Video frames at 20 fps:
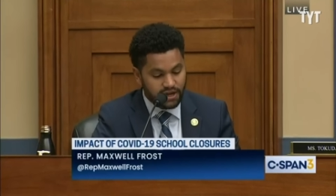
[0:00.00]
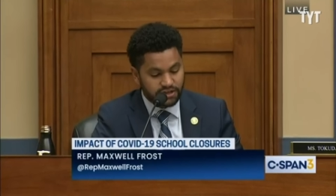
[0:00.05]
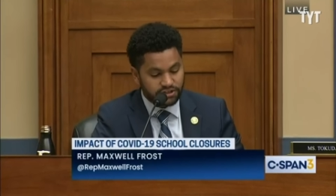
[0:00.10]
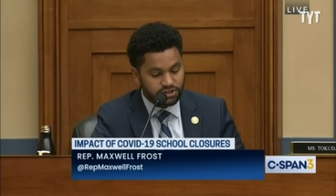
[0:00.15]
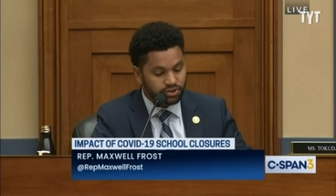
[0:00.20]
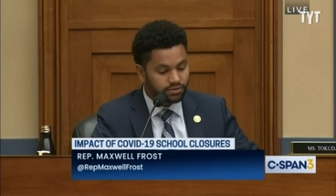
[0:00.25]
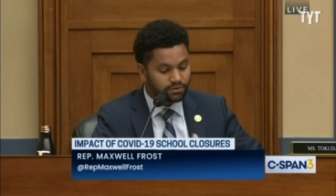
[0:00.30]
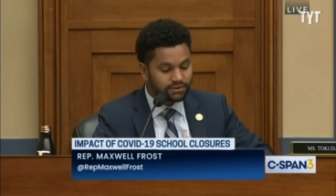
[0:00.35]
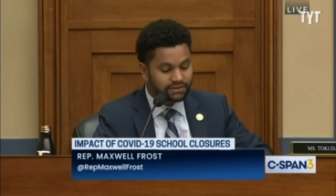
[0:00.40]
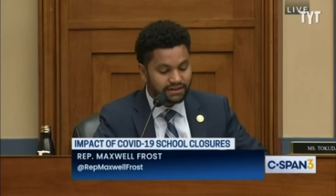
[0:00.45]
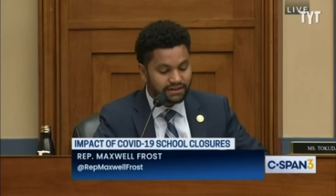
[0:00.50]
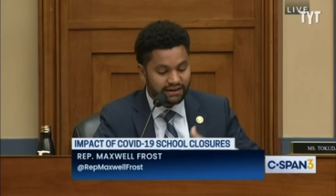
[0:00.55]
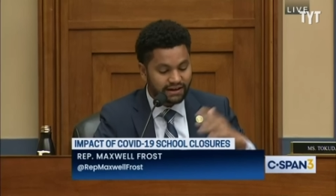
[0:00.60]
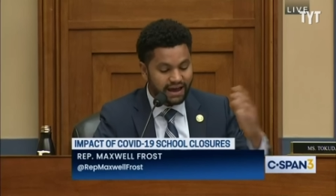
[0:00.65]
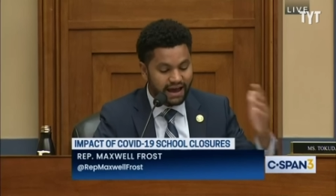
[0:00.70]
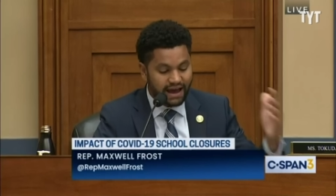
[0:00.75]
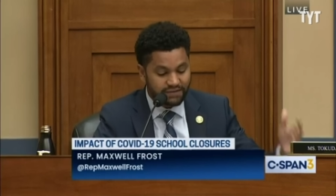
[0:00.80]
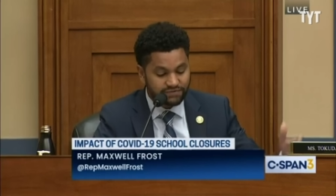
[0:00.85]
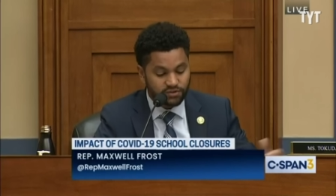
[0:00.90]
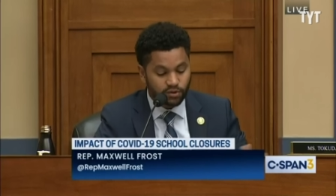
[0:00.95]
Children didn't
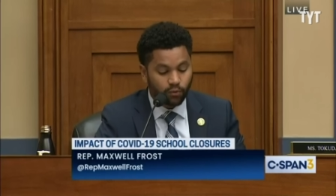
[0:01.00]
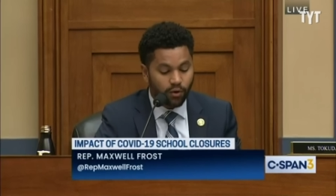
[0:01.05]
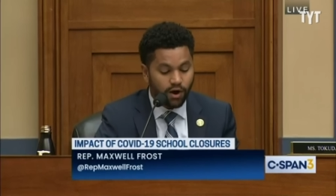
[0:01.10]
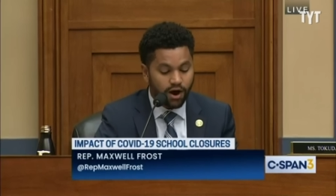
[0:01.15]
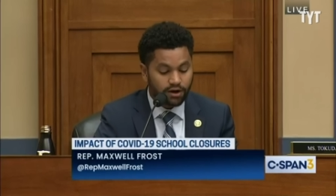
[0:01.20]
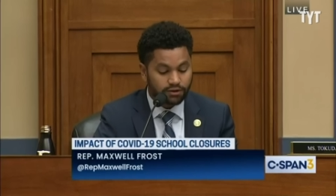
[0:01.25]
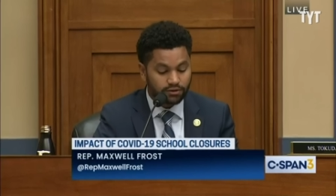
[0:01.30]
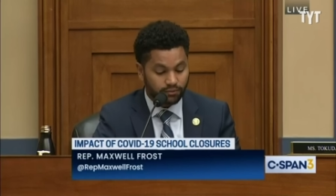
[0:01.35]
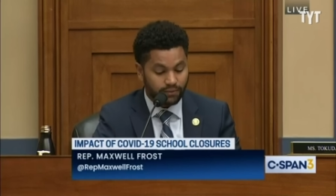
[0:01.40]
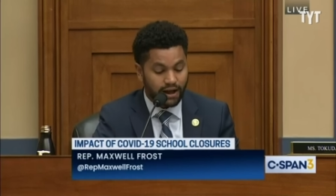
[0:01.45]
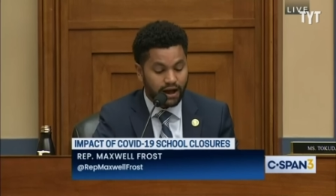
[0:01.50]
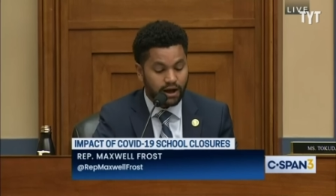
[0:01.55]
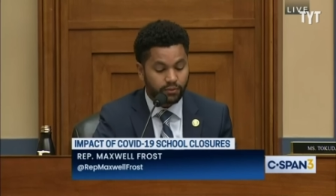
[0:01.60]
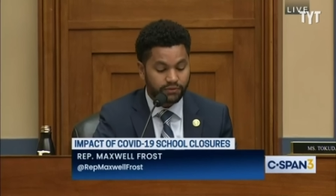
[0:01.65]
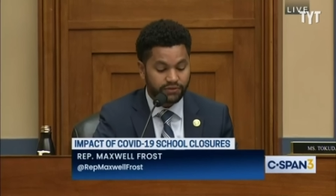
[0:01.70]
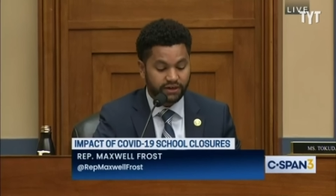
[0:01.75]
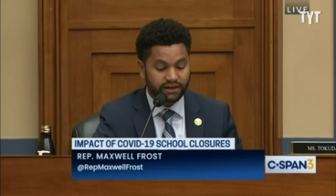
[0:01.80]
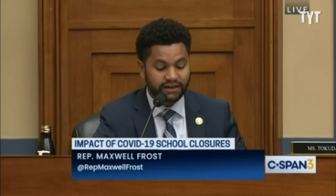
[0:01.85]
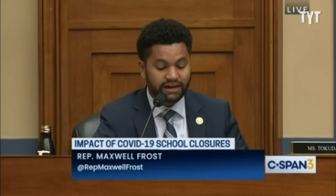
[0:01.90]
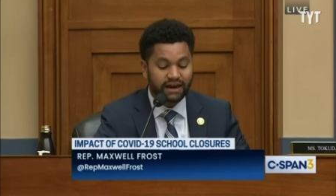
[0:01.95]
have to walk around
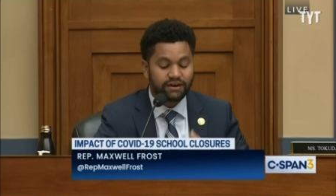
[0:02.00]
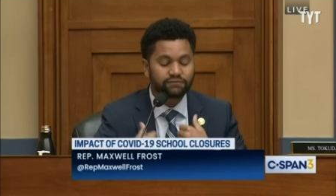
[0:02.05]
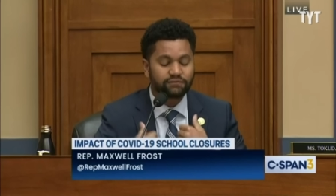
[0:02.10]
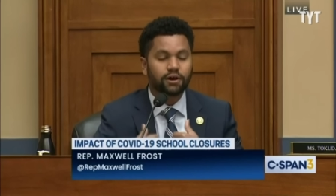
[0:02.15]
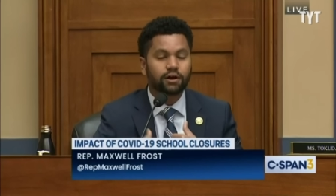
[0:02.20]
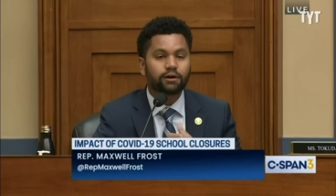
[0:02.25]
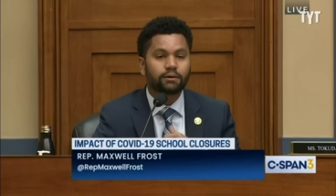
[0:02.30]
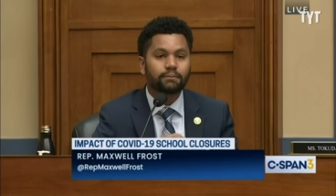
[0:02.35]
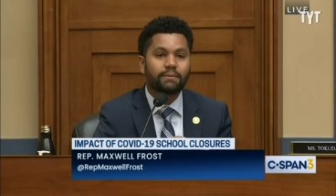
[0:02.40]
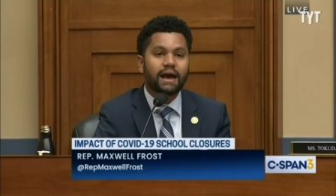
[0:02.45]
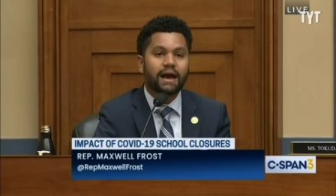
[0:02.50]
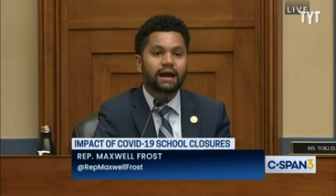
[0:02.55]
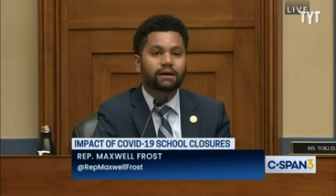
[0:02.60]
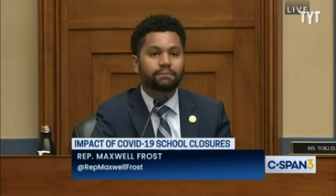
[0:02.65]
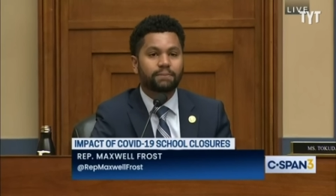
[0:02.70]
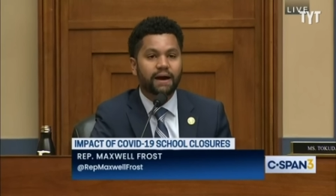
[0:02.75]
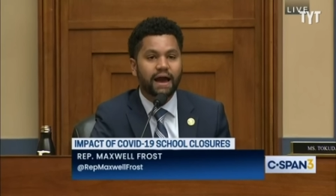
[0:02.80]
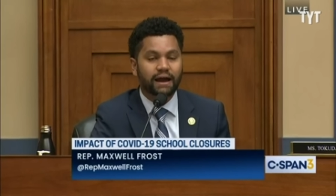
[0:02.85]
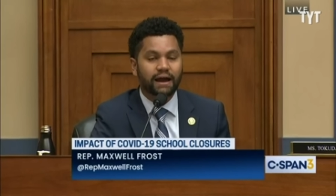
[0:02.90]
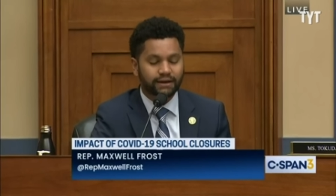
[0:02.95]
with a Kevlar
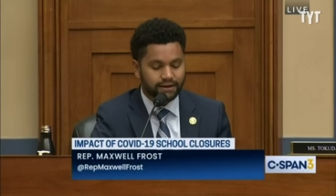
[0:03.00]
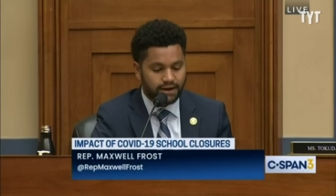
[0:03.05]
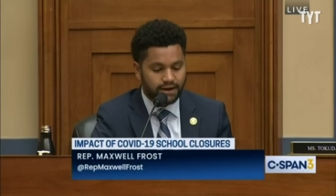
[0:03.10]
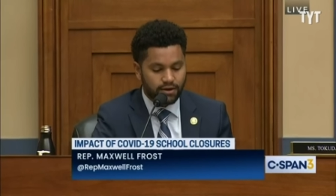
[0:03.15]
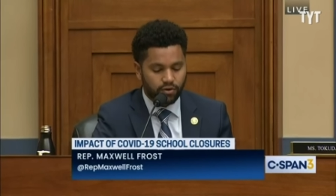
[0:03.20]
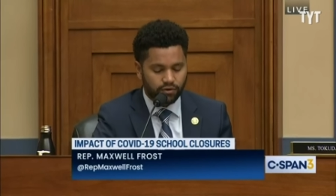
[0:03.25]
backpack